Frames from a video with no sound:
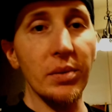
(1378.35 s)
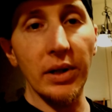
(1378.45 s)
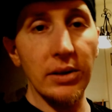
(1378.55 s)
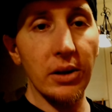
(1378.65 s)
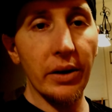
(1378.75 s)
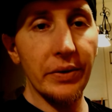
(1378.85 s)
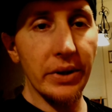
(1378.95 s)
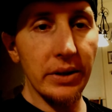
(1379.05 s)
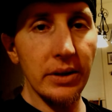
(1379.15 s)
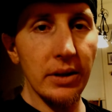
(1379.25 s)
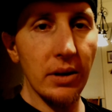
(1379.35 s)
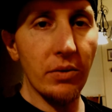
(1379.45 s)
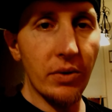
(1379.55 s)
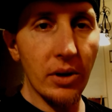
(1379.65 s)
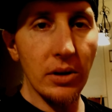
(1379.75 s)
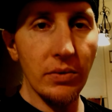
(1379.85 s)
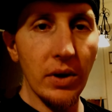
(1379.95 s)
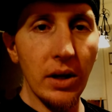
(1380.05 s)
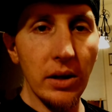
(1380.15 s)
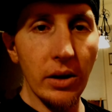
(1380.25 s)
myself since this is the first
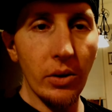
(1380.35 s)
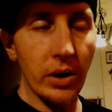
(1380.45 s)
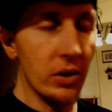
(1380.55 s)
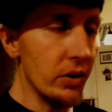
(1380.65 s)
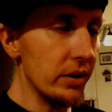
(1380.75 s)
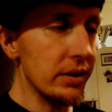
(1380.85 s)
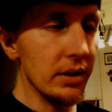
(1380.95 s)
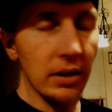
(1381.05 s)
video. I know this is